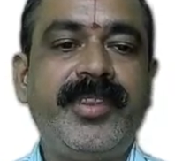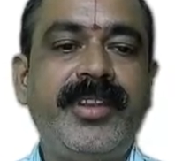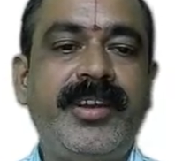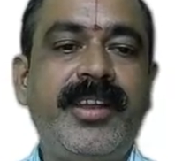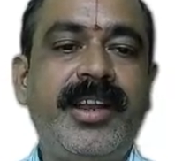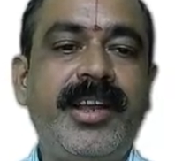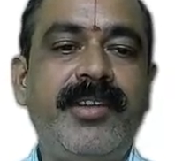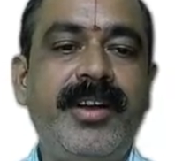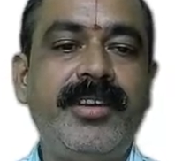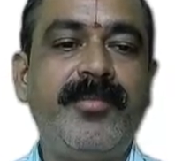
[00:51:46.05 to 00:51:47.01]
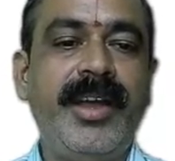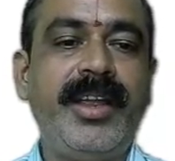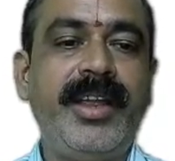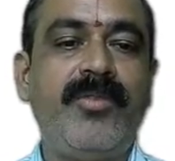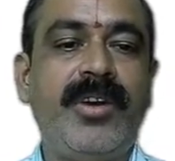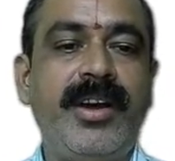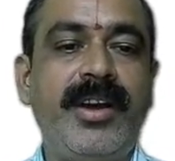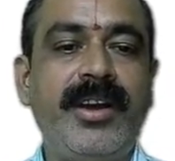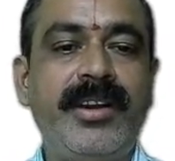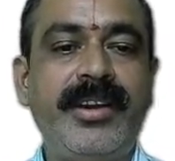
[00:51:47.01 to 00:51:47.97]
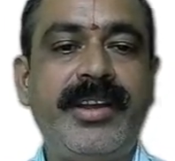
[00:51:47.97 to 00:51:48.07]
that are governed by what
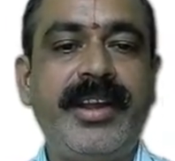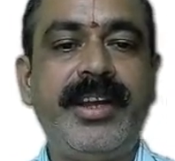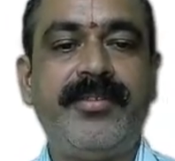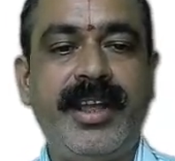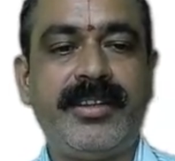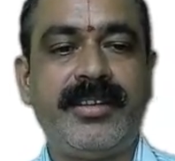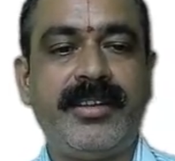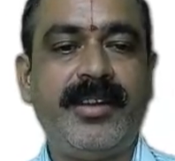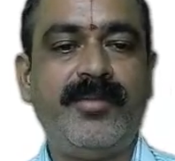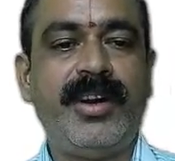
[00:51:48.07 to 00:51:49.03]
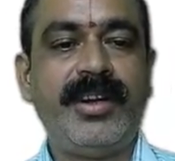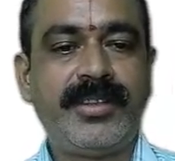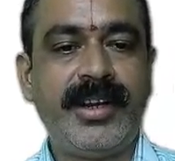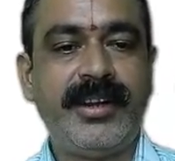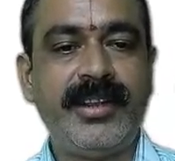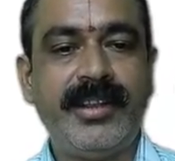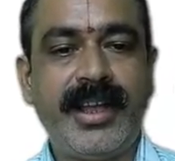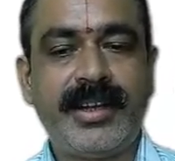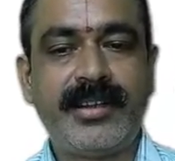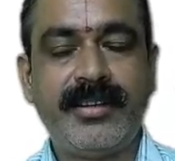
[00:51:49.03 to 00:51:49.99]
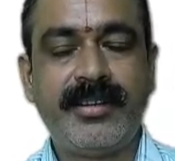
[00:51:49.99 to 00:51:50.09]
kind of act and what is said in the
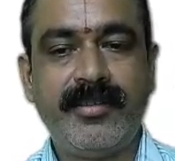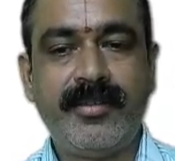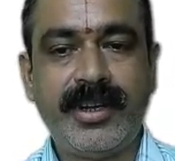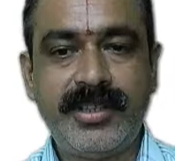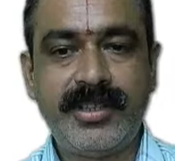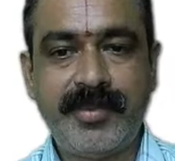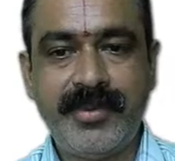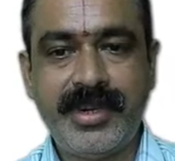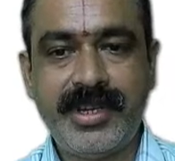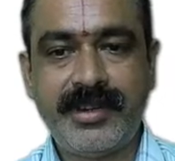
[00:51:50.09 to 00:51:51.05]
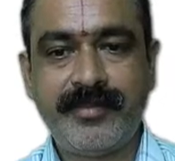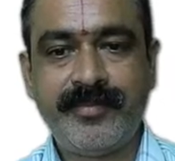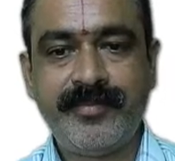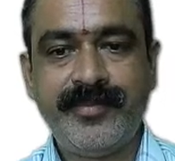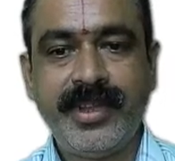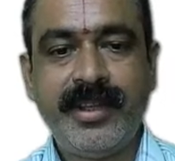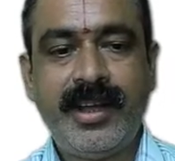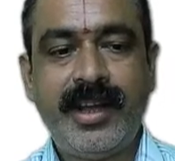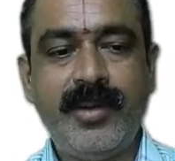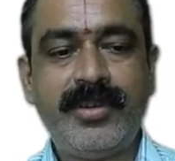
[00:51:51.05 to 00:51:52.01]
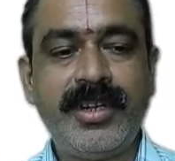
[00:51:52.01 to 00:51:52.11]
act, what is the provision,
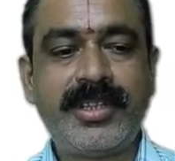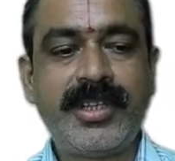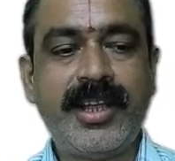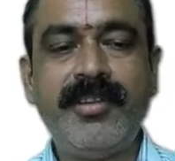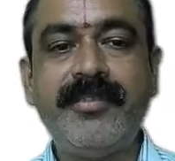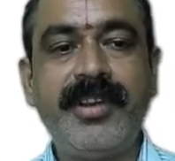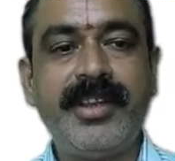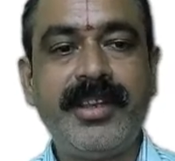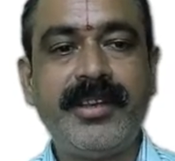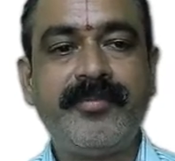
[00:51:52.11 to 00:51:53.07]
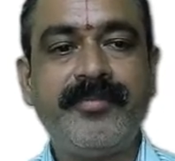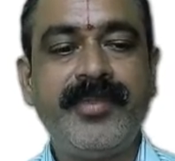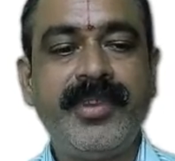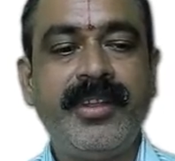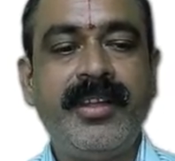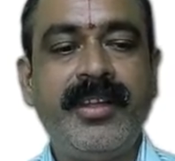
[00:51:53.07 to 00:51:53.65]
how to resolve everything.